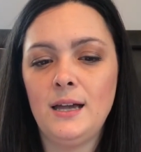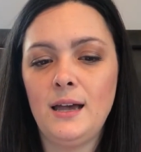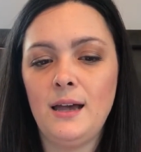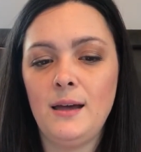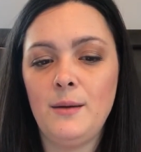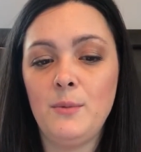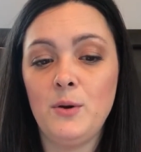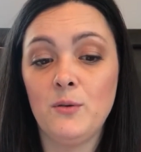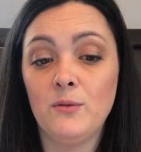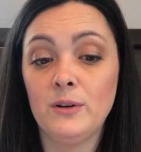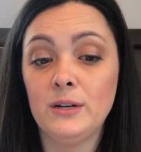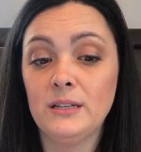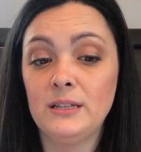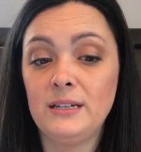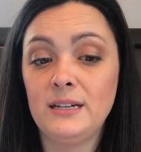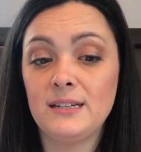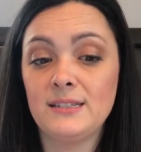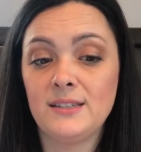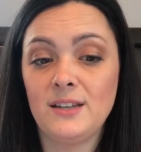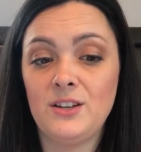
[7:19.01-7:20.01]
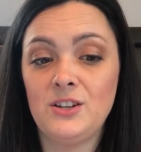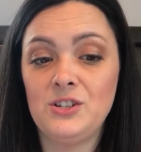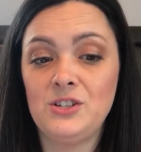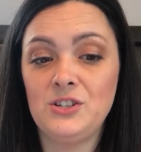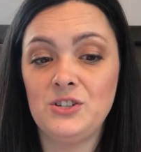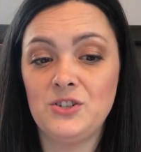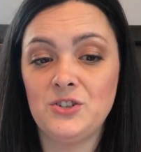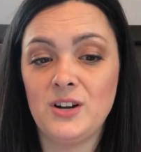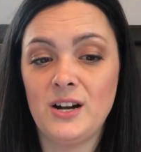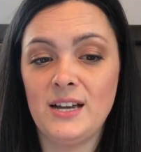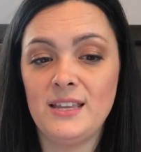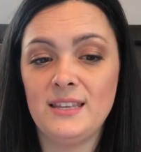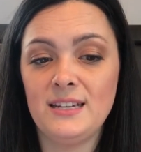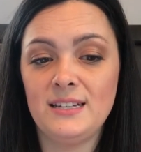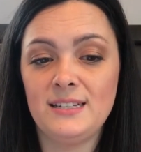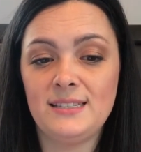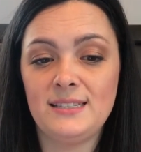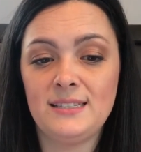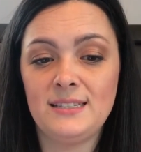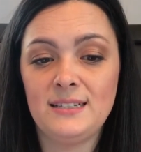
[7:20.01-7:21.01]
am really excited to try
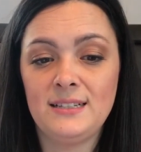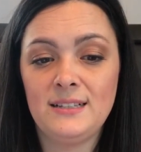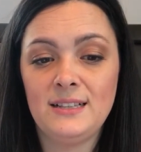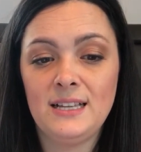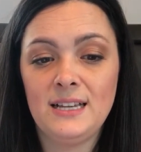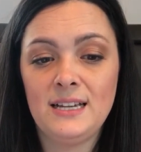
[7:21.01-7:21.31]
this.